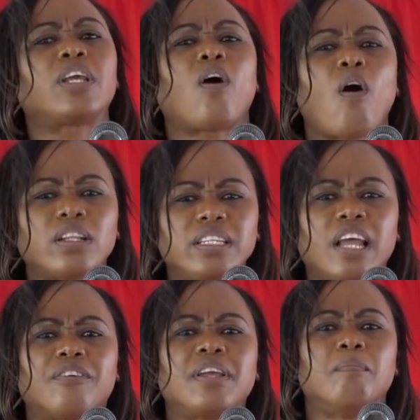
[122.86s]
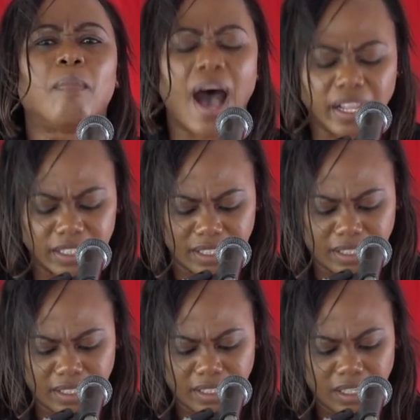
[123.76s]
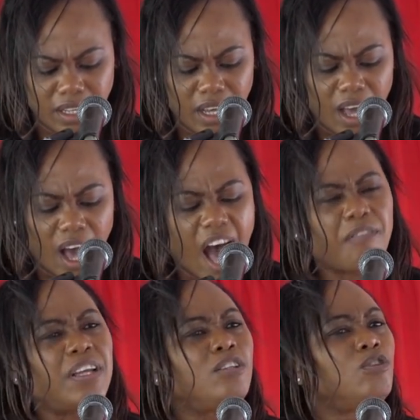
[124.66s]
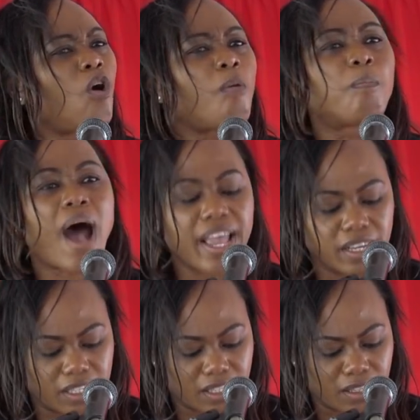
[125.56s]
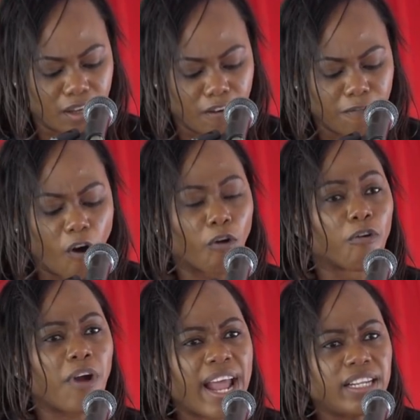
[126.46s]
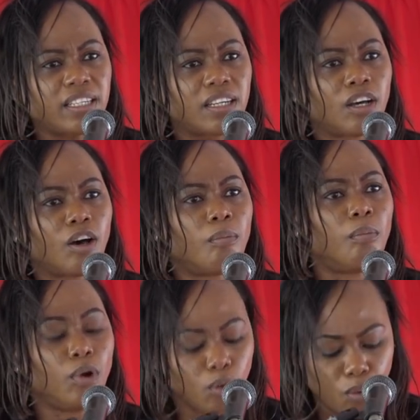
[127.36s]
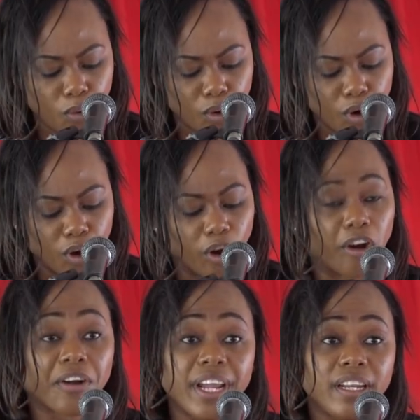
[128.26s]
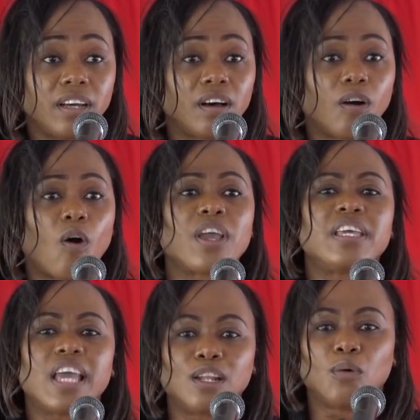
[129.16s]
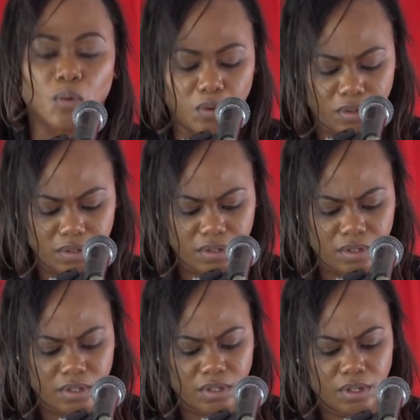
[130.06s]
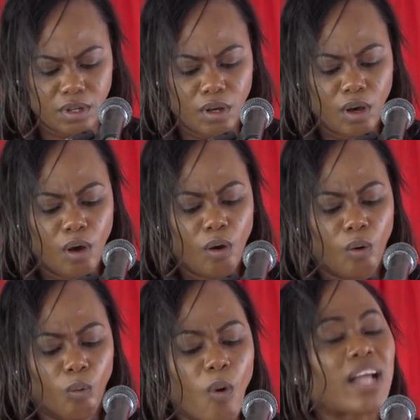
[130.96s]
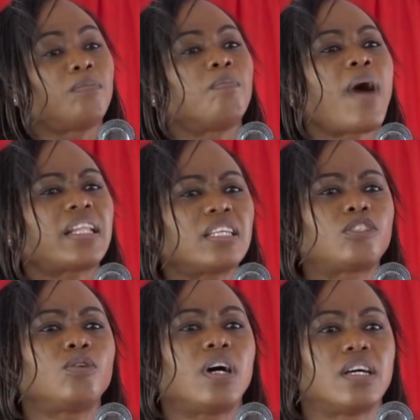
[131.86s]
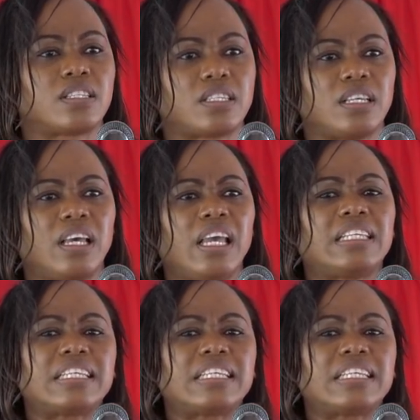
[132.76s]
the ordinary man, having no bias for red, blue, green, or yellow. What matters to us is